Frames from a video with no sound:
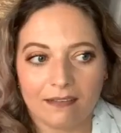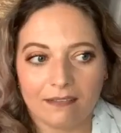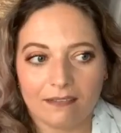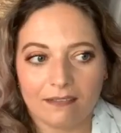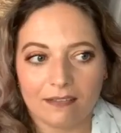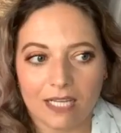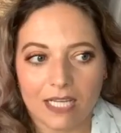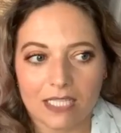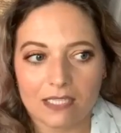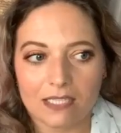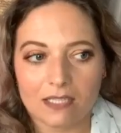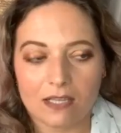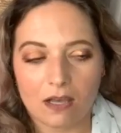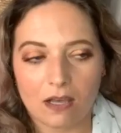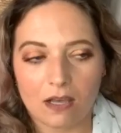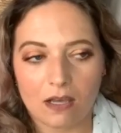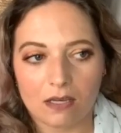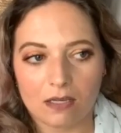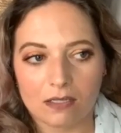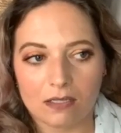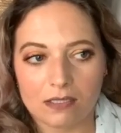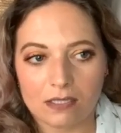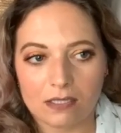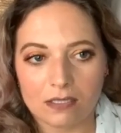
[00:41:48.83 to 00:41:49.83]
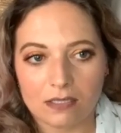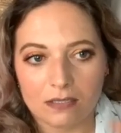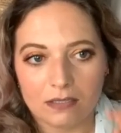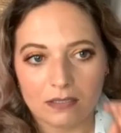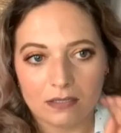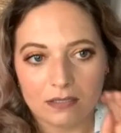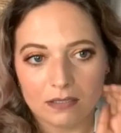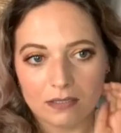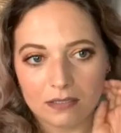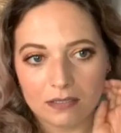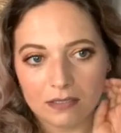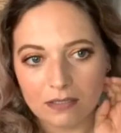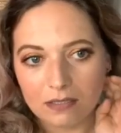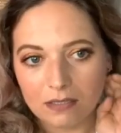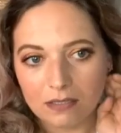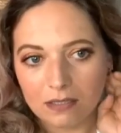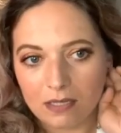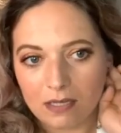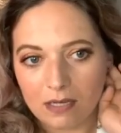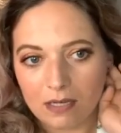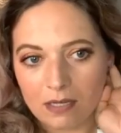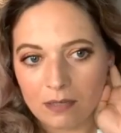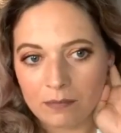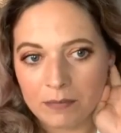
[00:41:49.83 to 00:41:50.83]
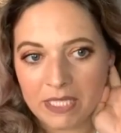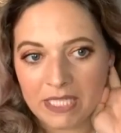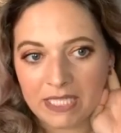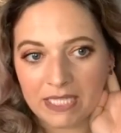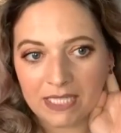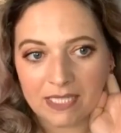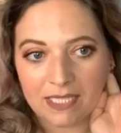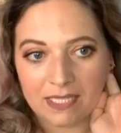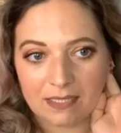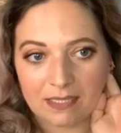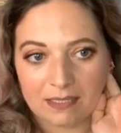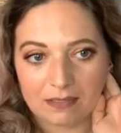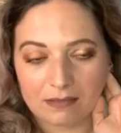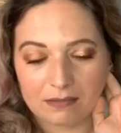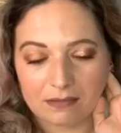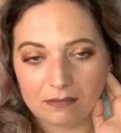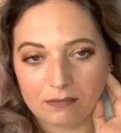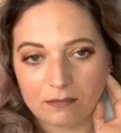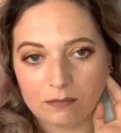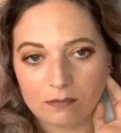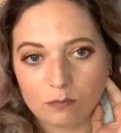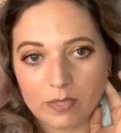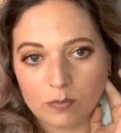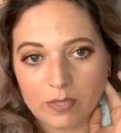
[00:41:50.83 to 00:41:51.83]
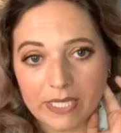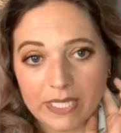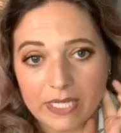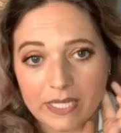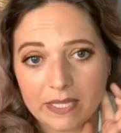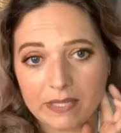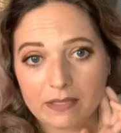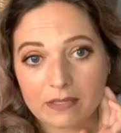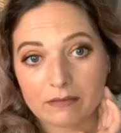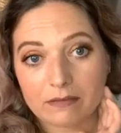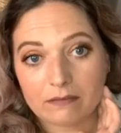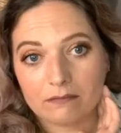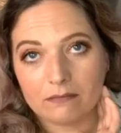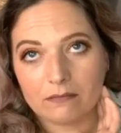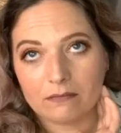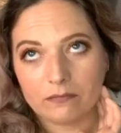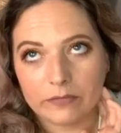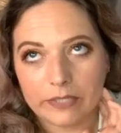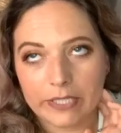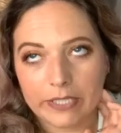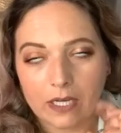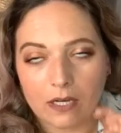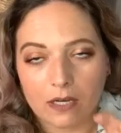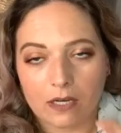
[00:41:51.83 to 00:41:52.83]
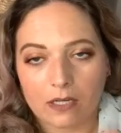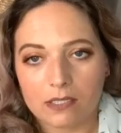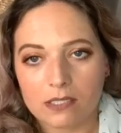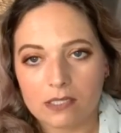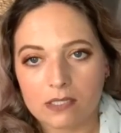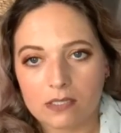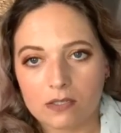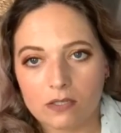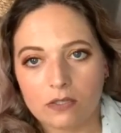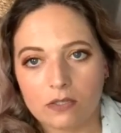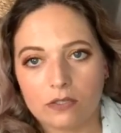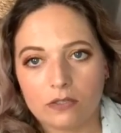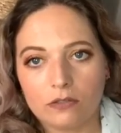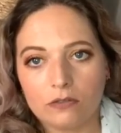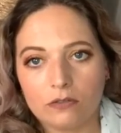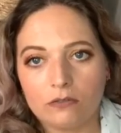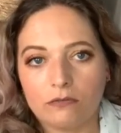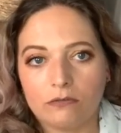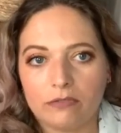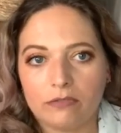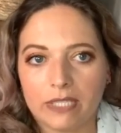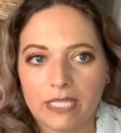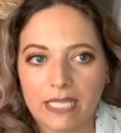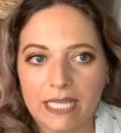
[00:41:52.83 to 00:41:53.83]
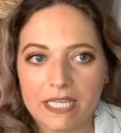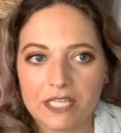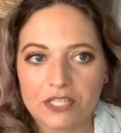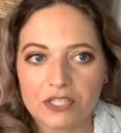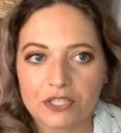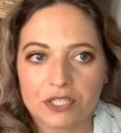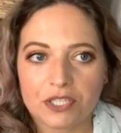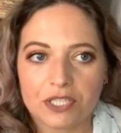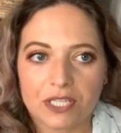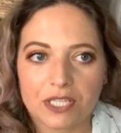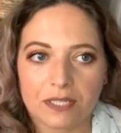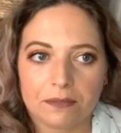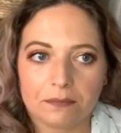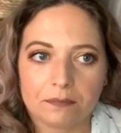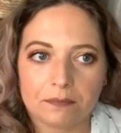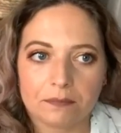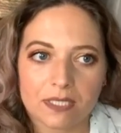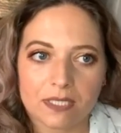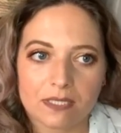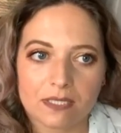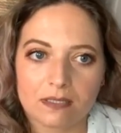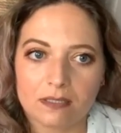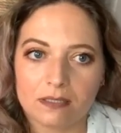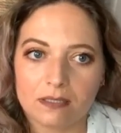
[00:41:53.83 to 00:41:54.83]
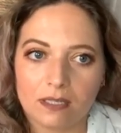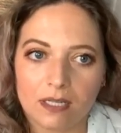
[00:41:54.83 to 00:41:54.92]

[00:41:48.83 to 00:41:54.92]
it's hard. I mean, that with regards to relationships,